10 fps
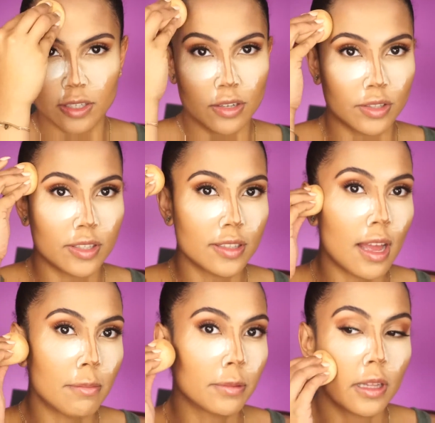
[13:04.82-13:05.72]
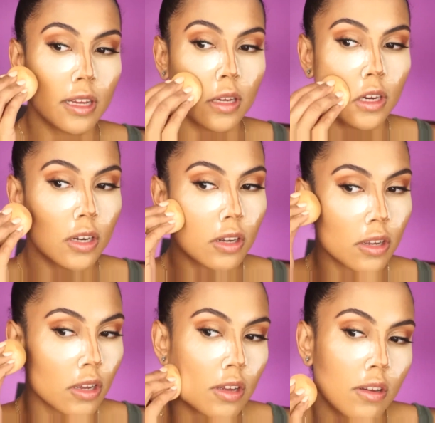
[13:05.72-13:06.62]
no stop line
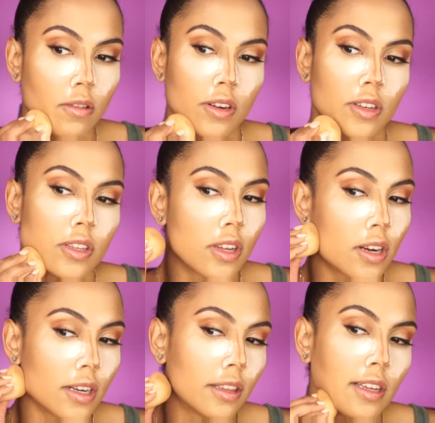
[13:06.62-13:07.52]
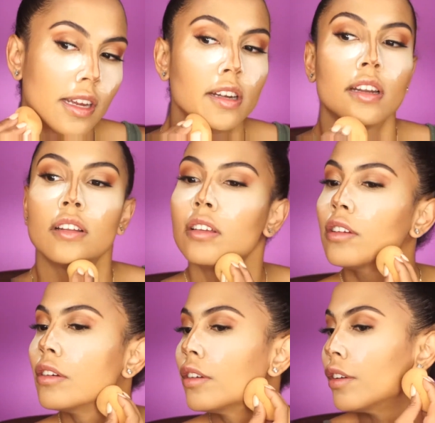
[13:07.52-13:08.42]
or start line
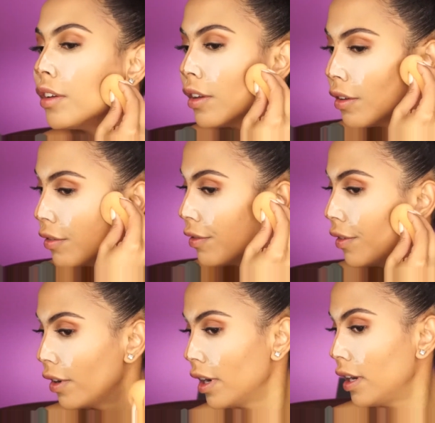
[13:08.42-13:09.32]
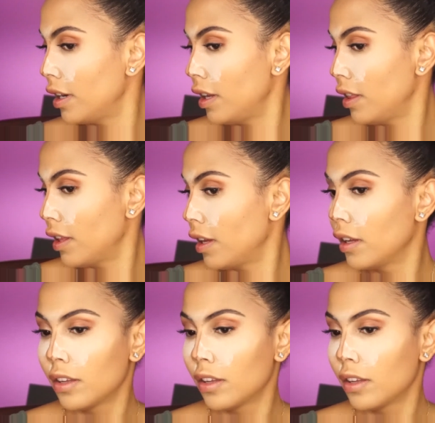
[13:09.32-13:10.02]
or anything.